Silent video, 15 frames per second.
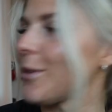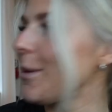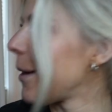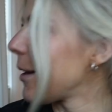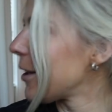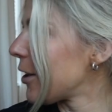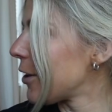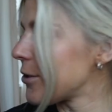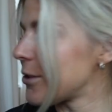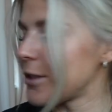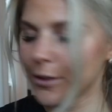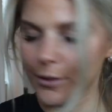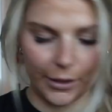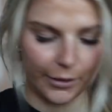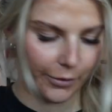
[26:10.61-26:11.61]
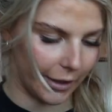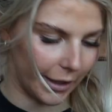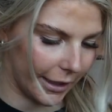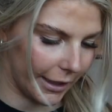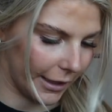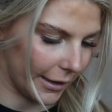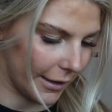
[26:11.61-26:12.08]
we better go soon if we're
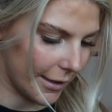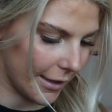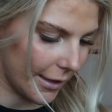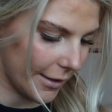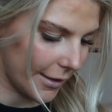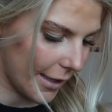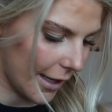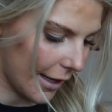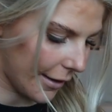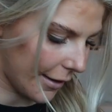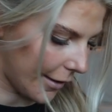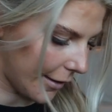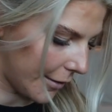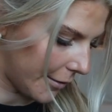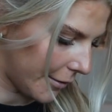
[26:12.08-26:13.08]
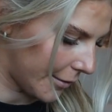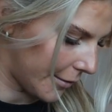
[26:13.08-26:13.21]
gonna hit the sunset, huh?